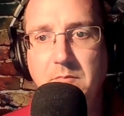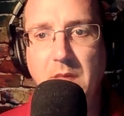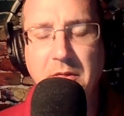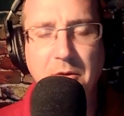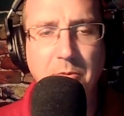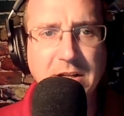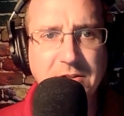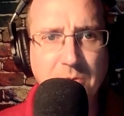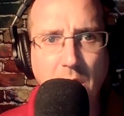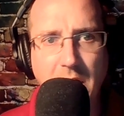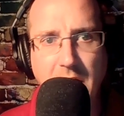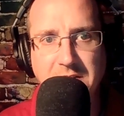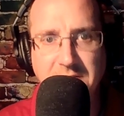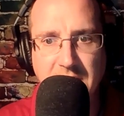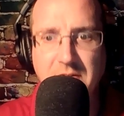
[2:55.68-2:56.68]
And the reason why
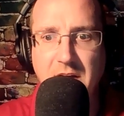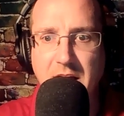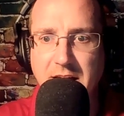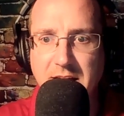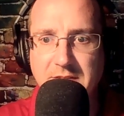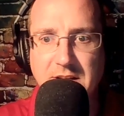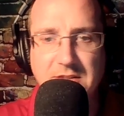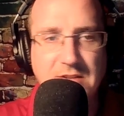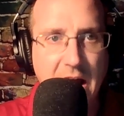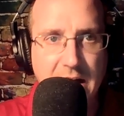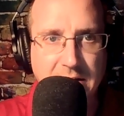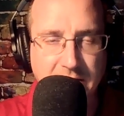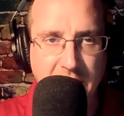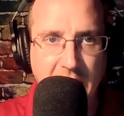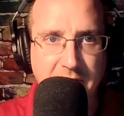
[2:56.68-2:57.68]
I say that is
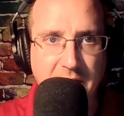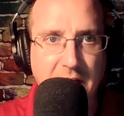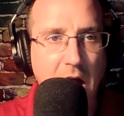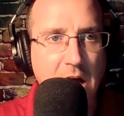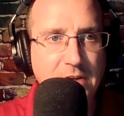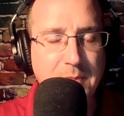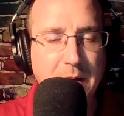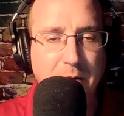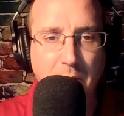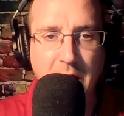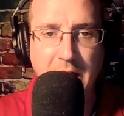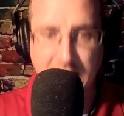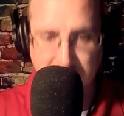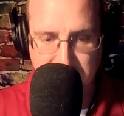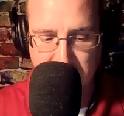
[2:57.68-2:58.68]
exactly that. The cosmic
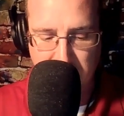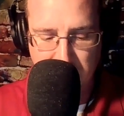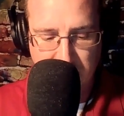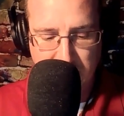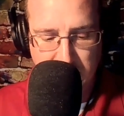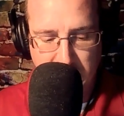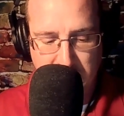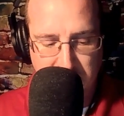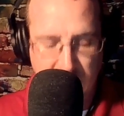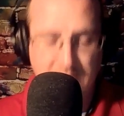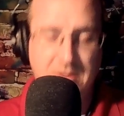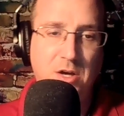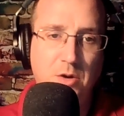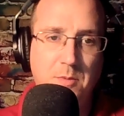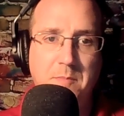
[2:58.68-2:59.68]
rays that
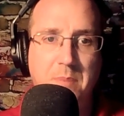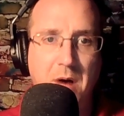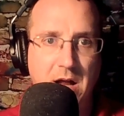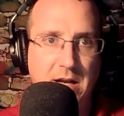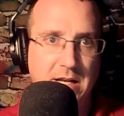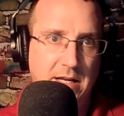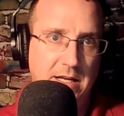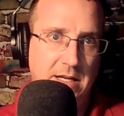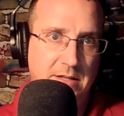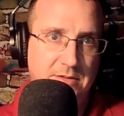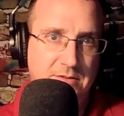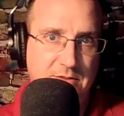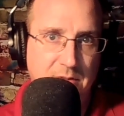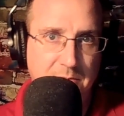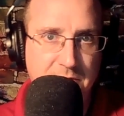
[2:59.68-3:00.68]
the human body
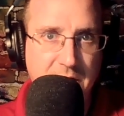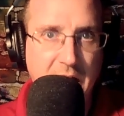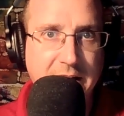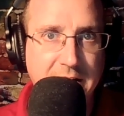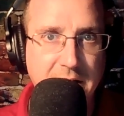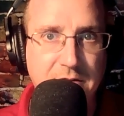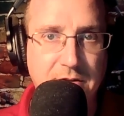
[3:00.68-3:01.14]
is subjected